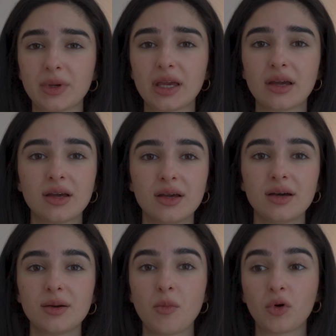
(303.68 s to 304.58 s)
me.
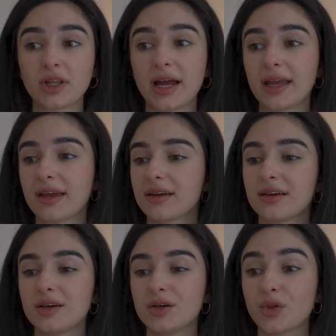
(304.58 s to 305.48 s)
More like
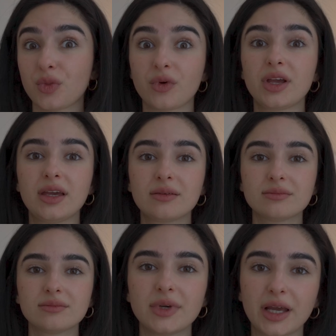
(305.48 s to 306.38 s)
three,
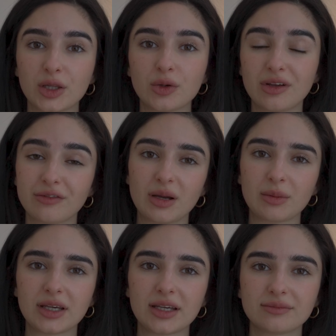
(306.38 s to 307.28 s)
including
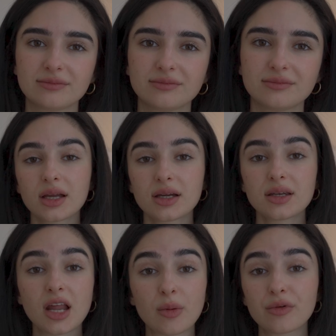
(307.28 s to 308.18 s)
family.
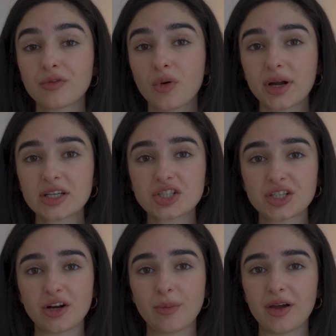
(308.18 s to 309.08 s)
Now, before I
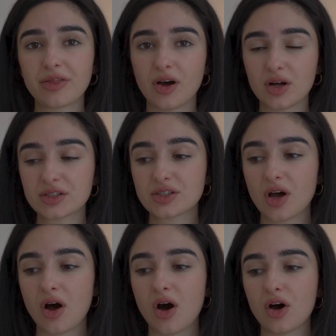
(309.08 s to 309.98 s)
share my thoughts
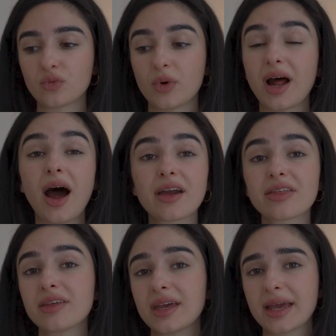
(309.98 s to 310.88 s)
on what I
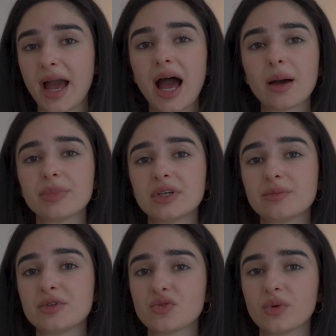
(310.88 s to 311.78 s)
think
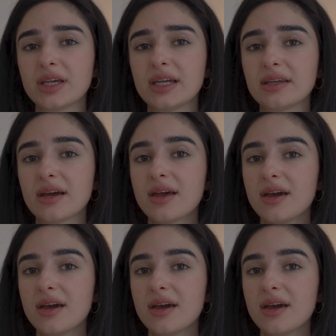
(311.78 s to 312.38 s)
happened between